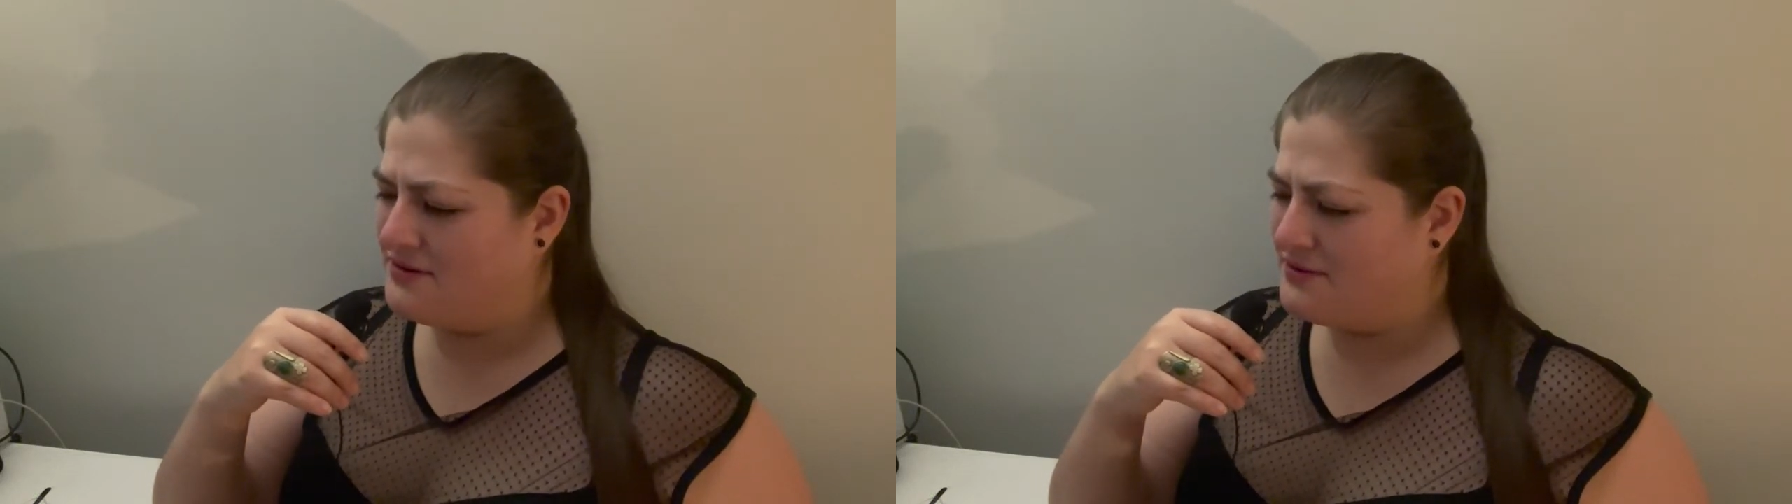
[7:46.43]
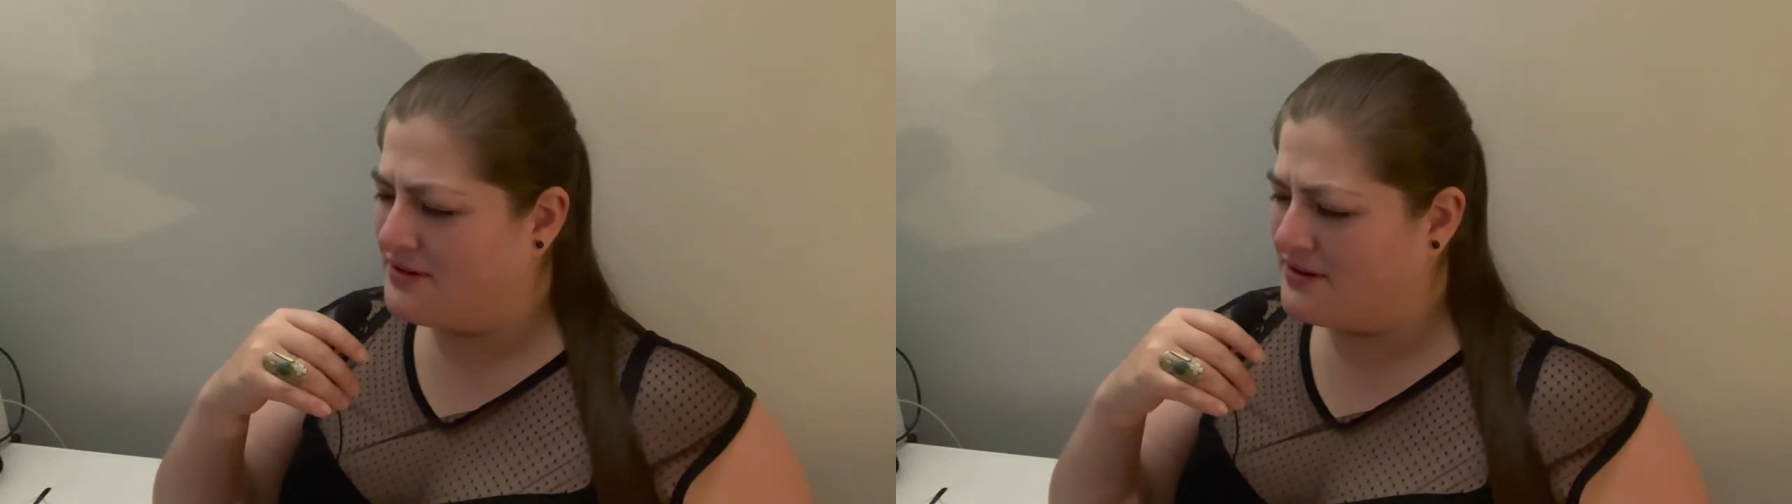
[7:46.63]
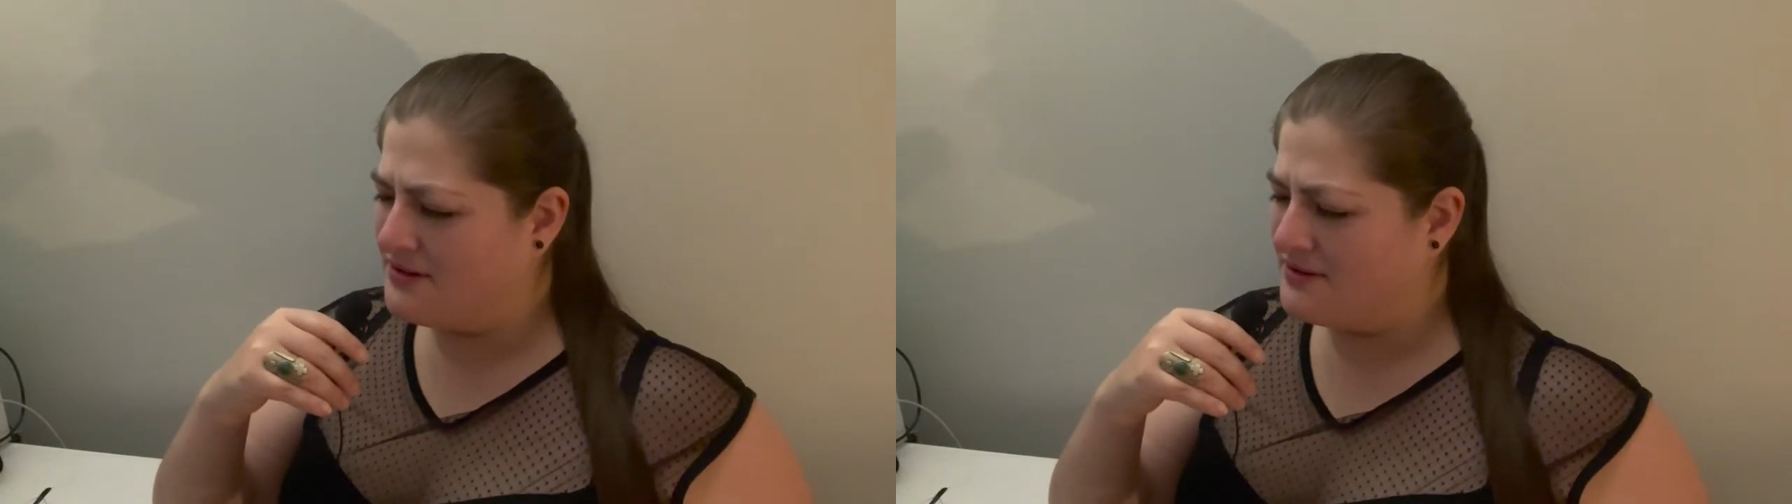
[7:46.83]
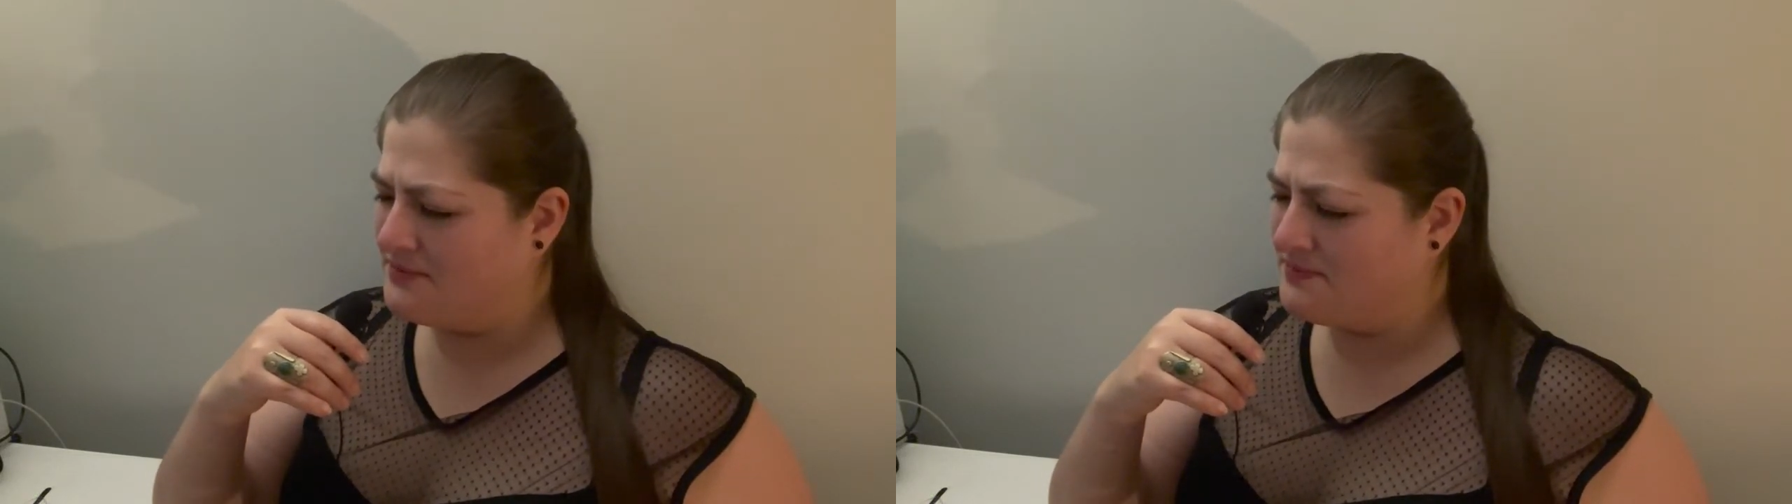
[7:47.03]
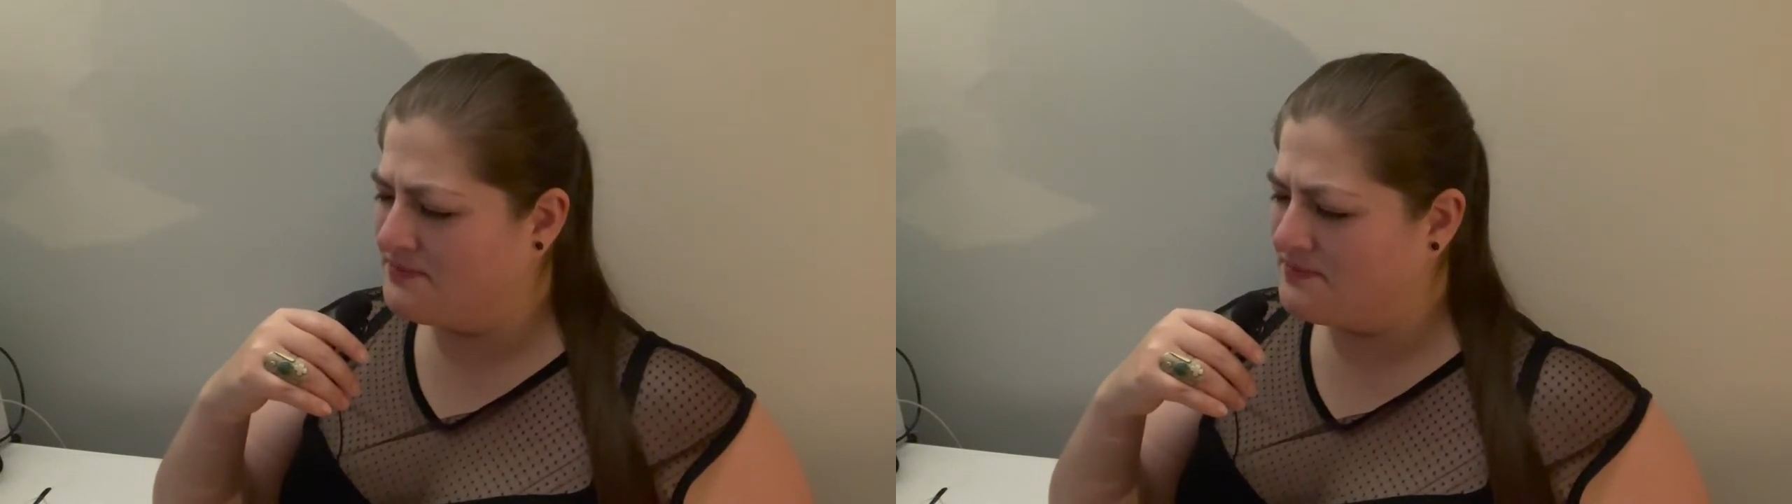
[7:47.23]
doing
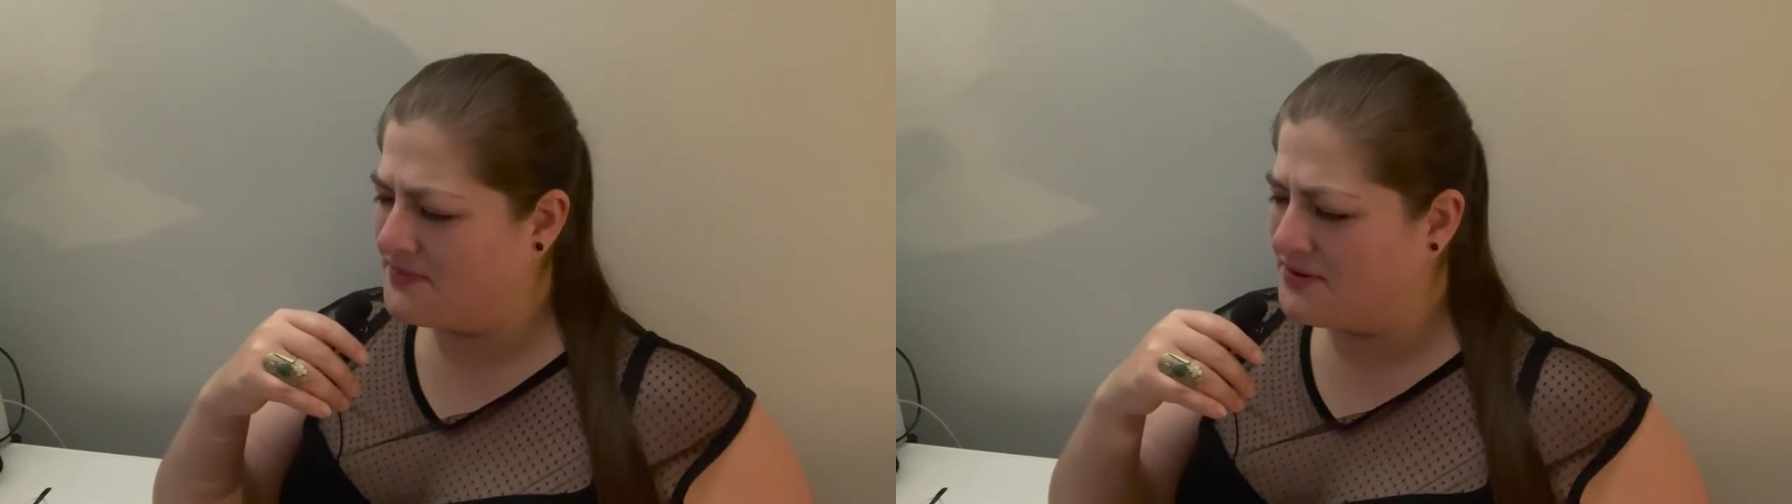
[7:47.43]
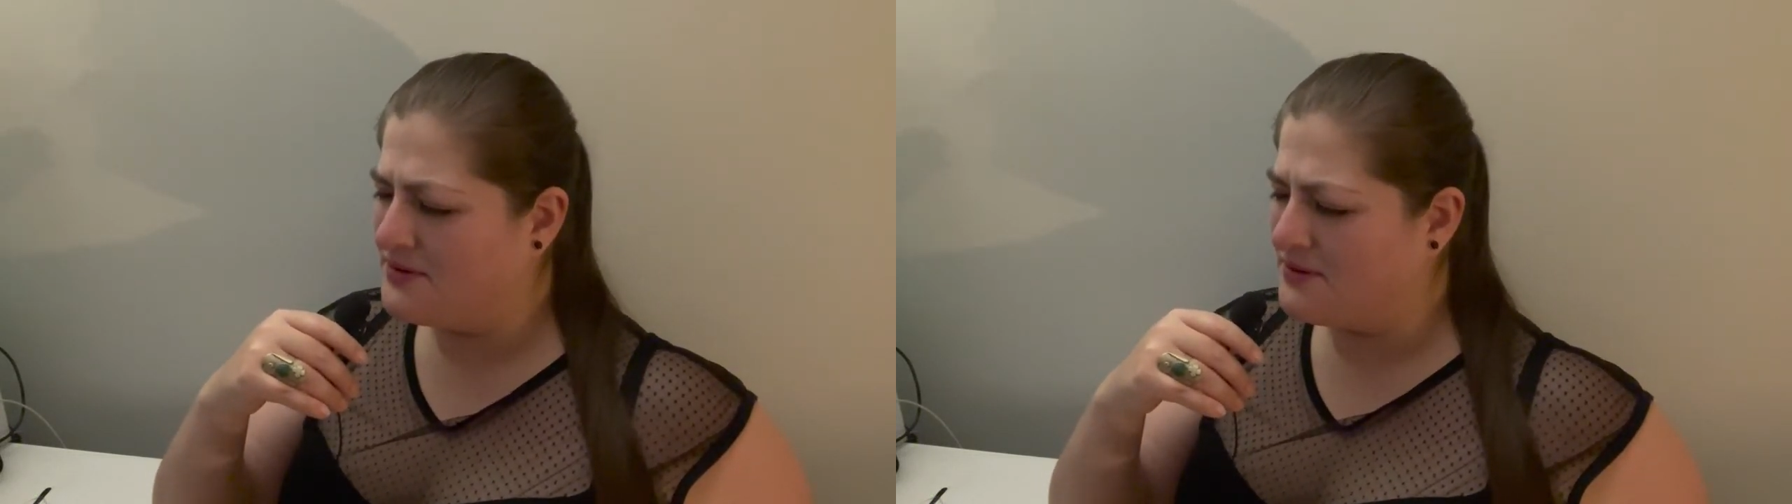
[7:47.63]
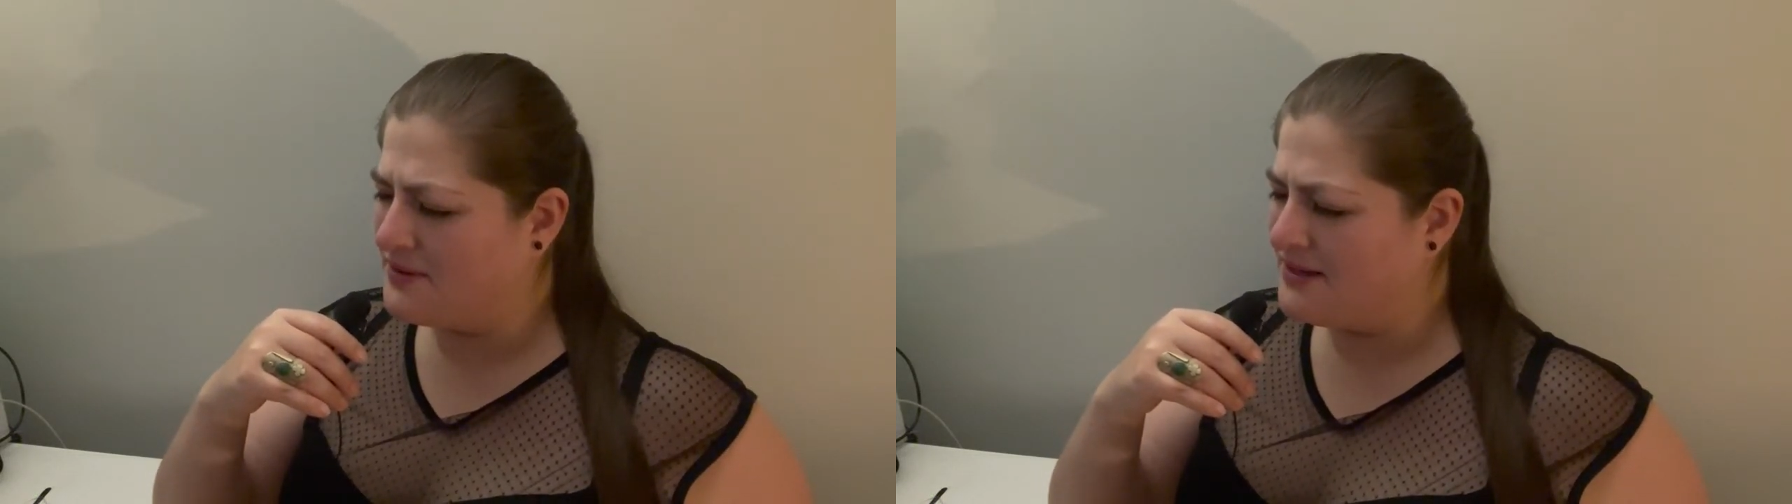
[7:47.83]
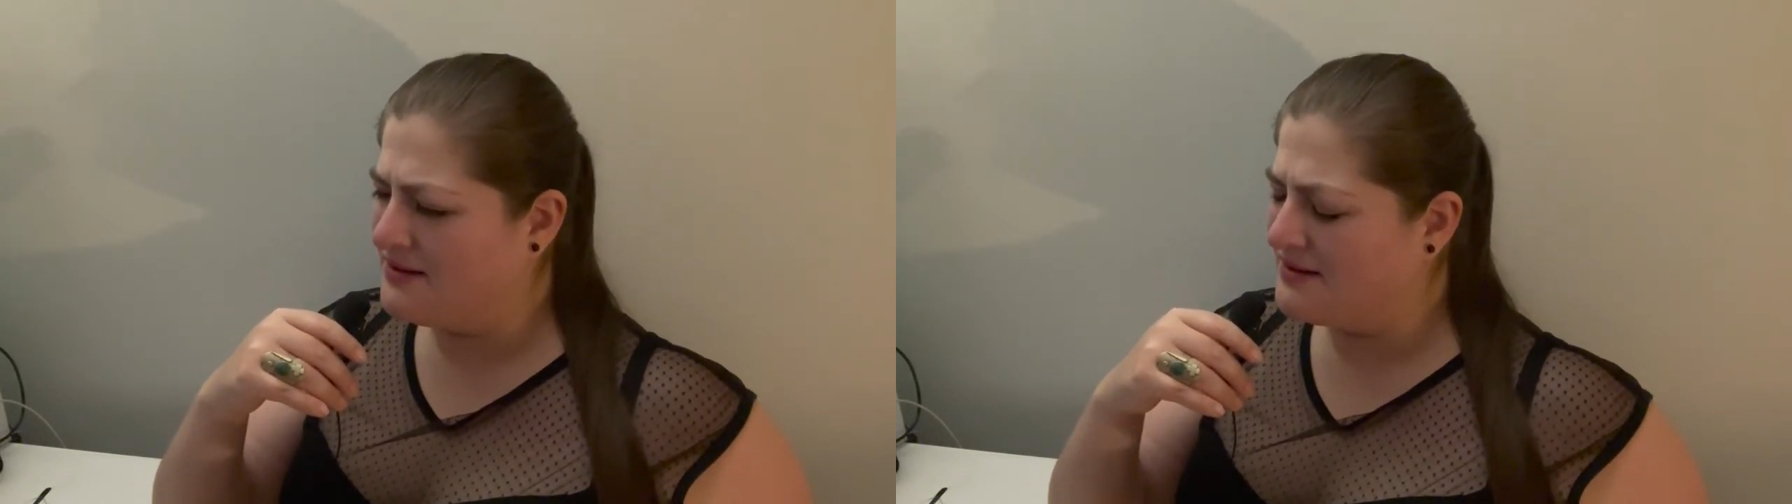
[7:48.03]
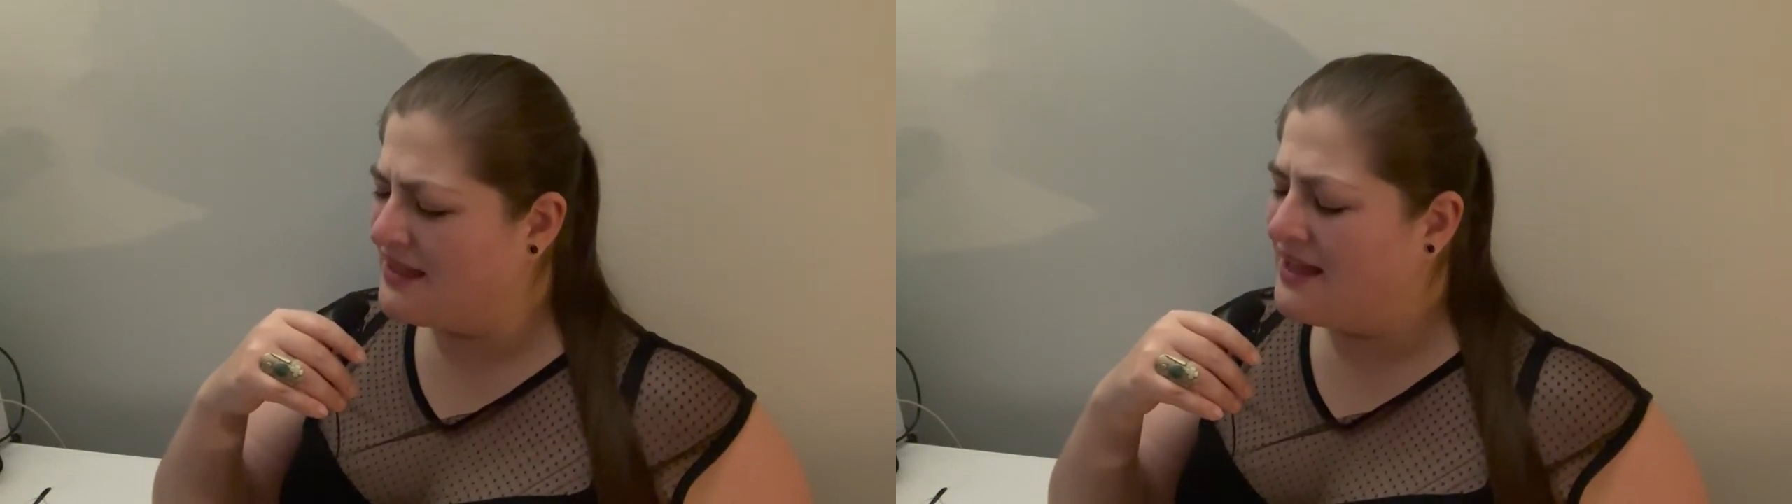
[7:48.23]
well.